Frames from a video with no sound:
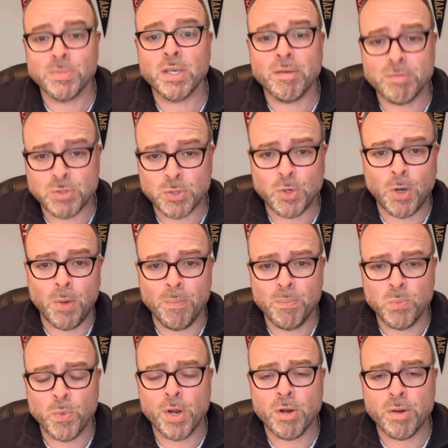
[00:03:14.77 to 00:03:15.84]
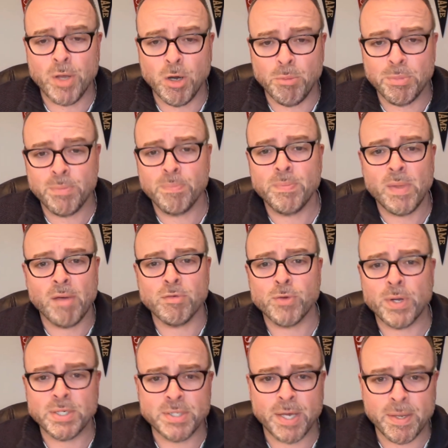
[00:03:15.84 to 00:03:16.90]
give us a call. We're here to help. Have a
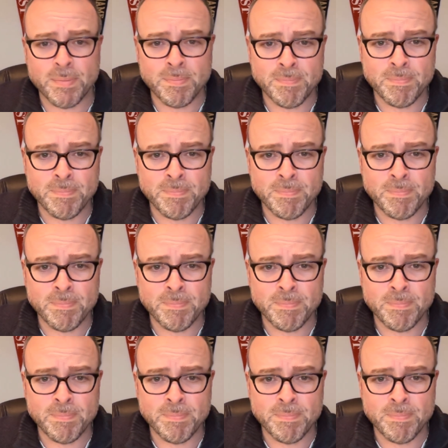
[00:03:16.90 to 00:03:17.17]
great day.